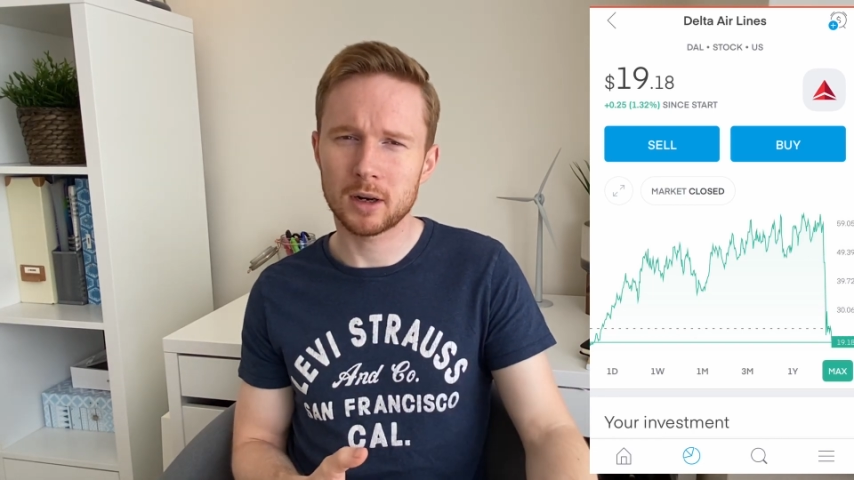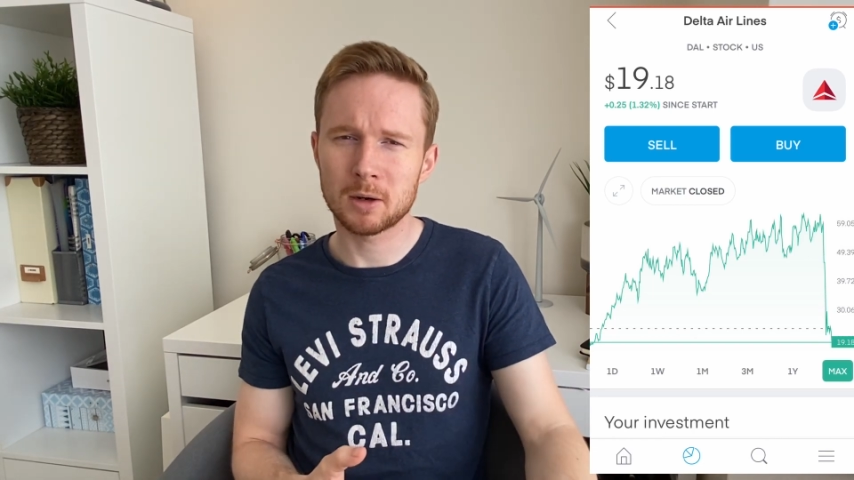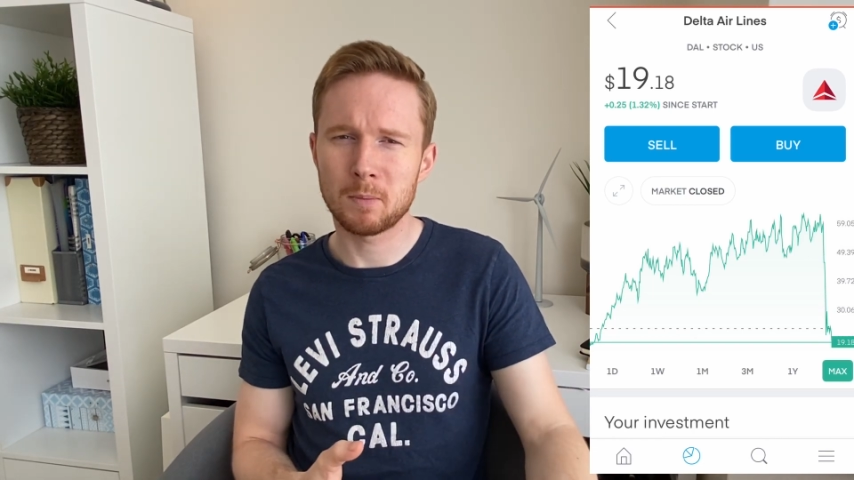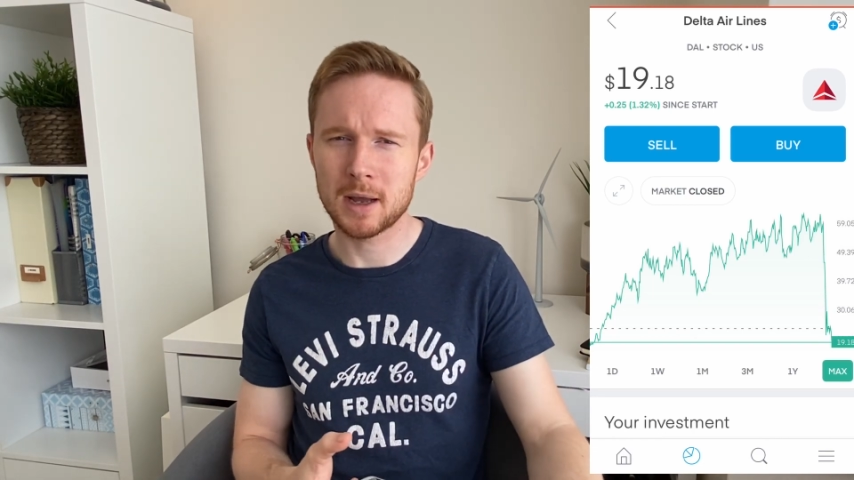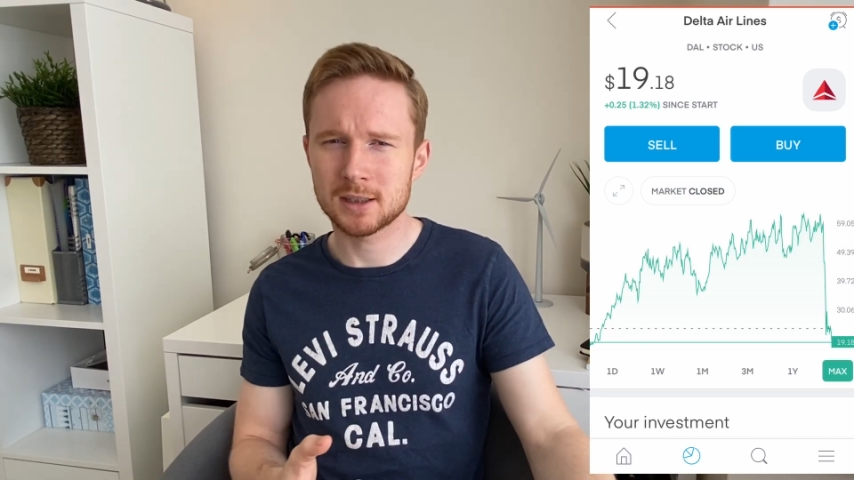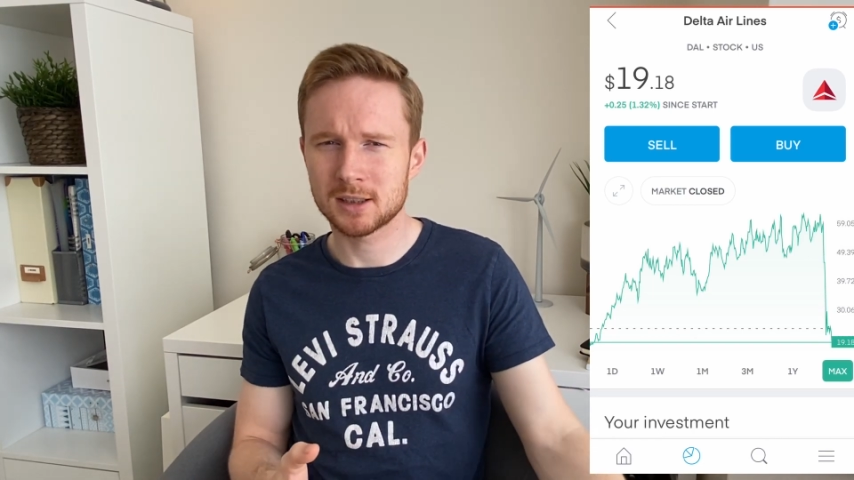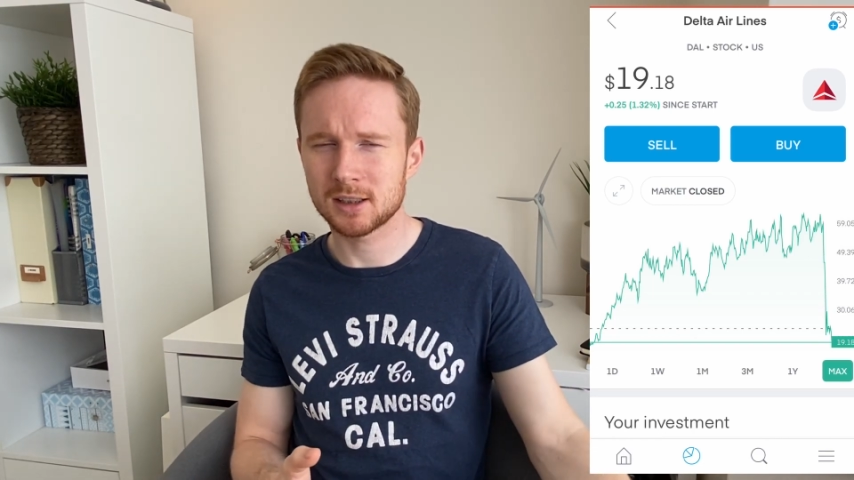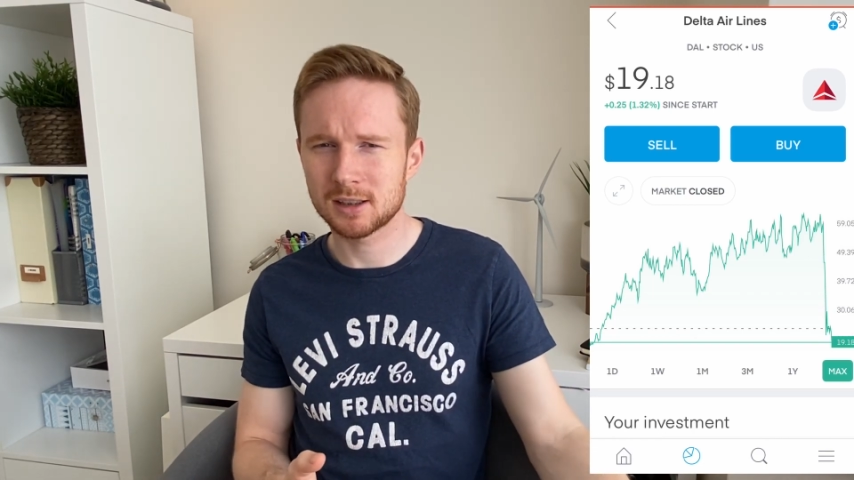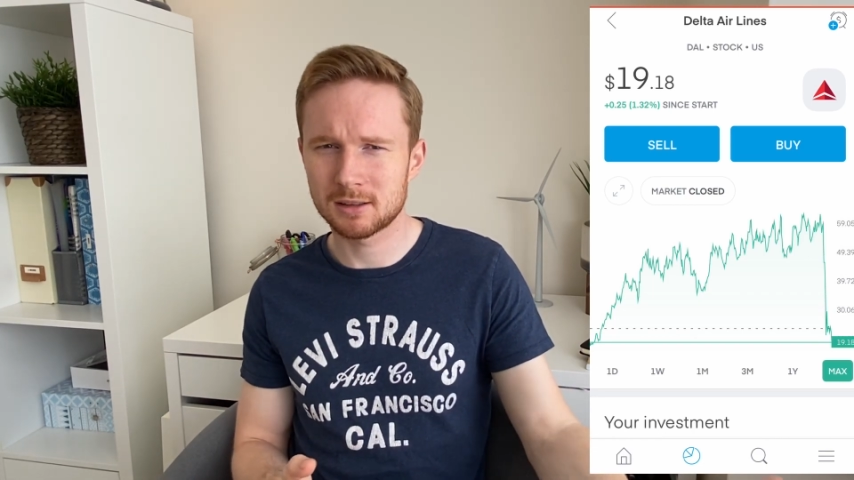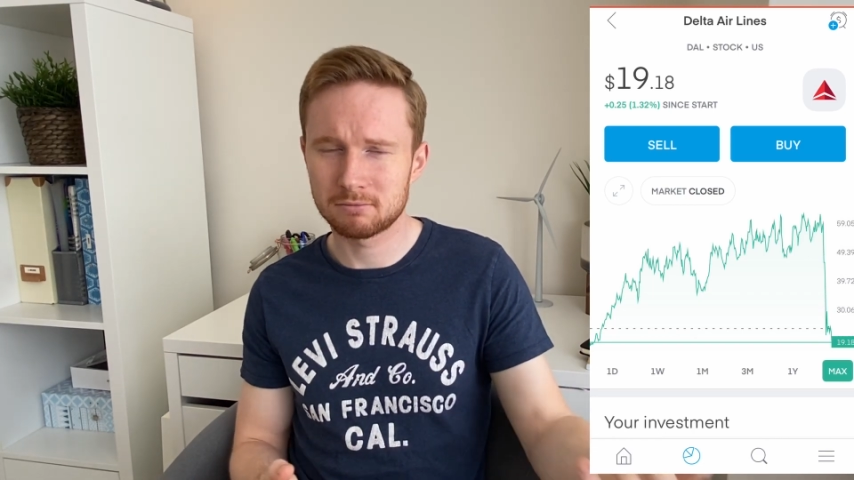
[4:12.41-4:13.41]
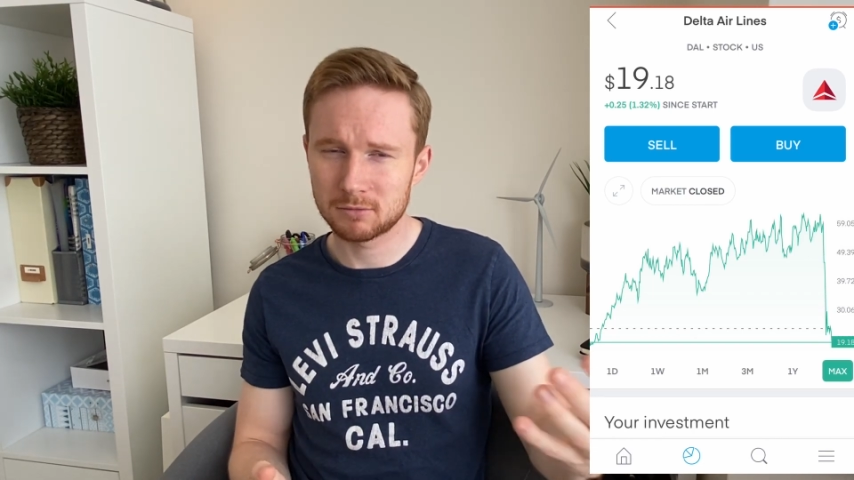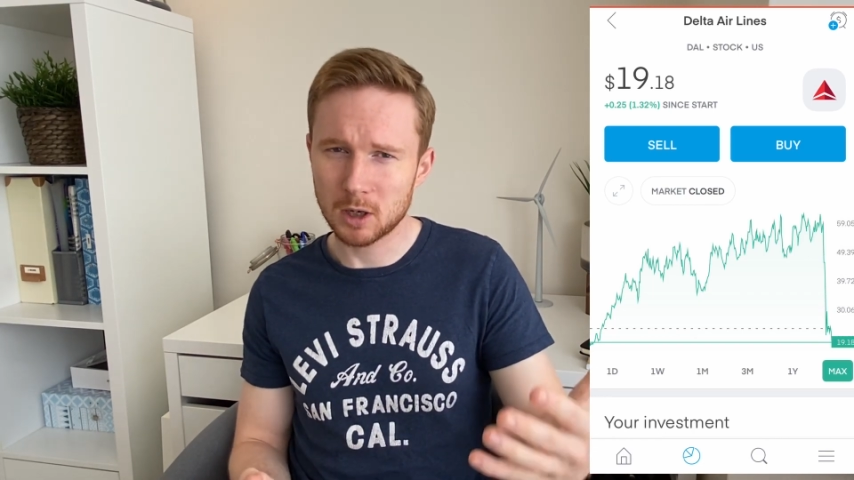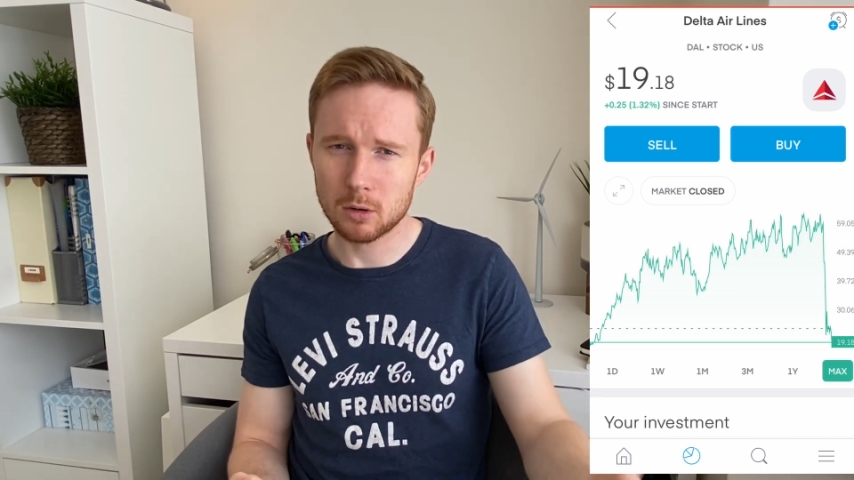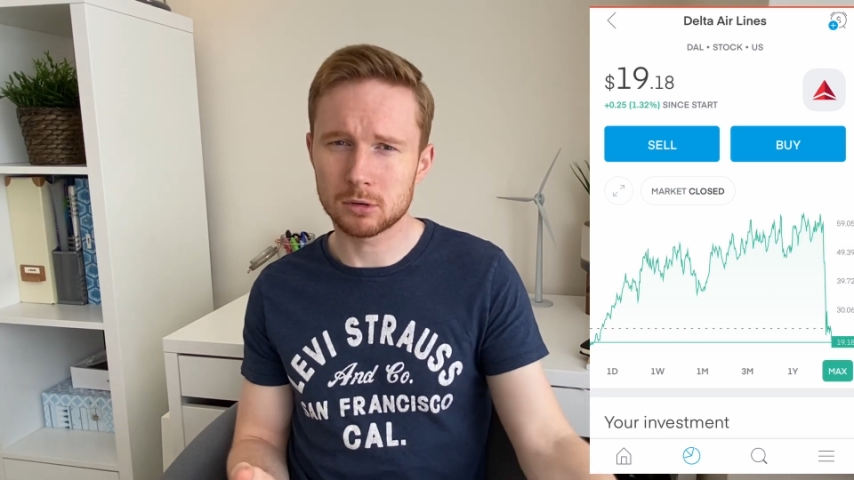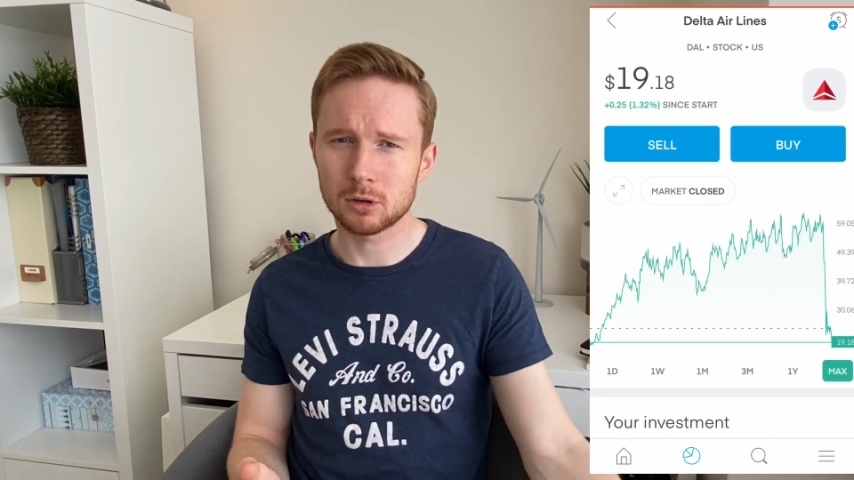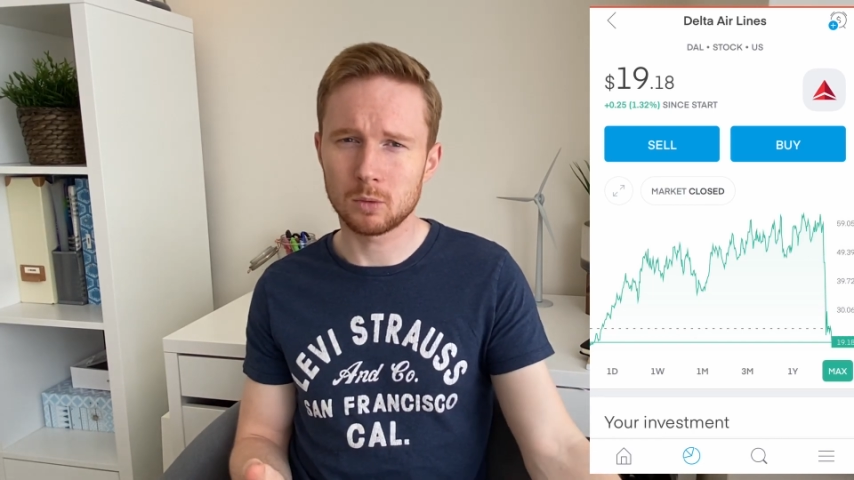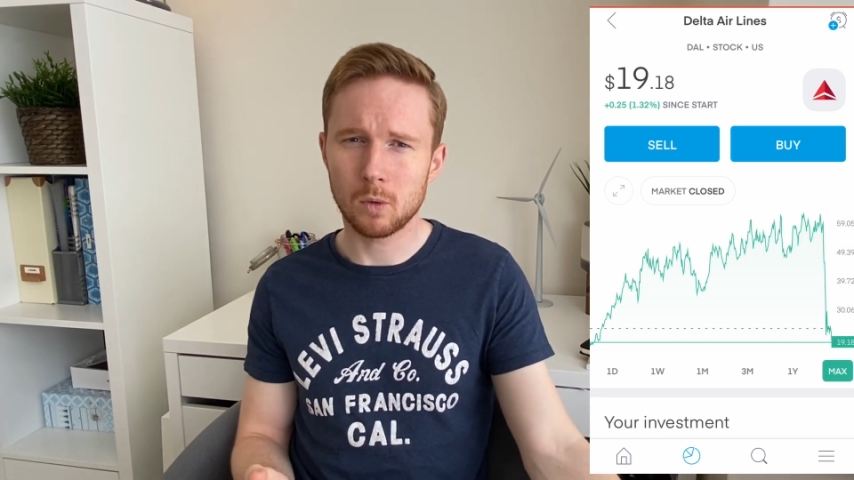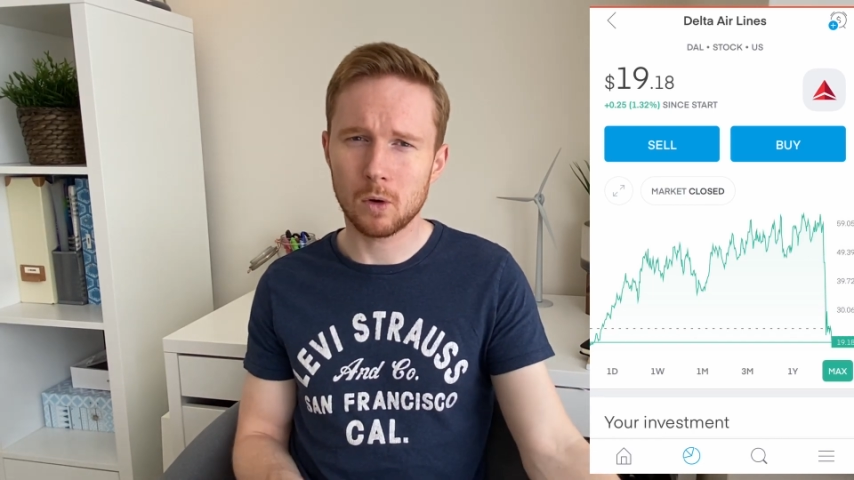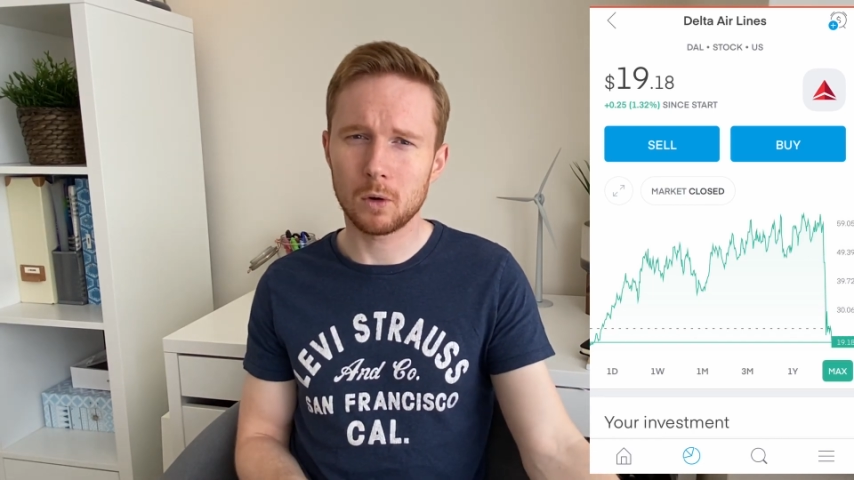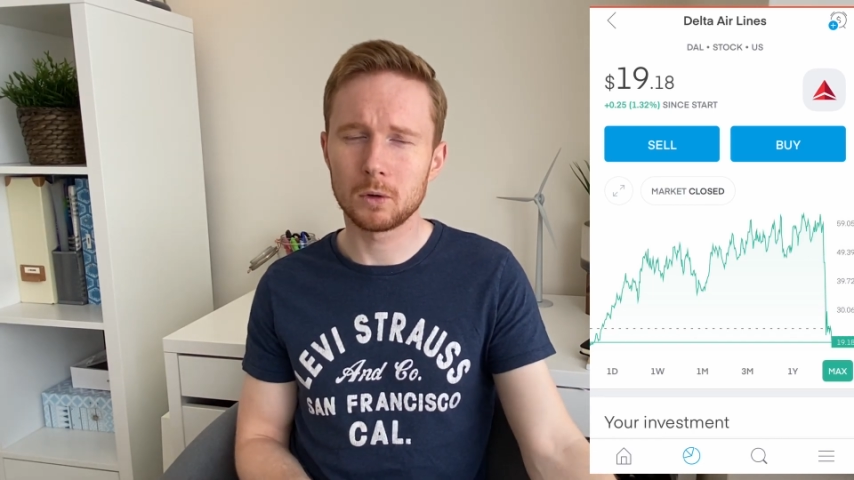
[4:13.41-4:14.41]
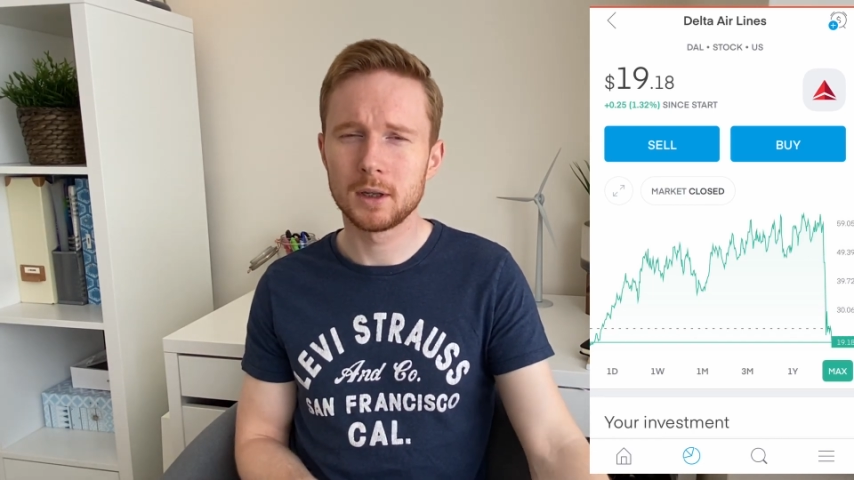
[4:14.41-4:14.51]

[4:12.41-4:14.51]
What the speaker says: competitors go to the wall.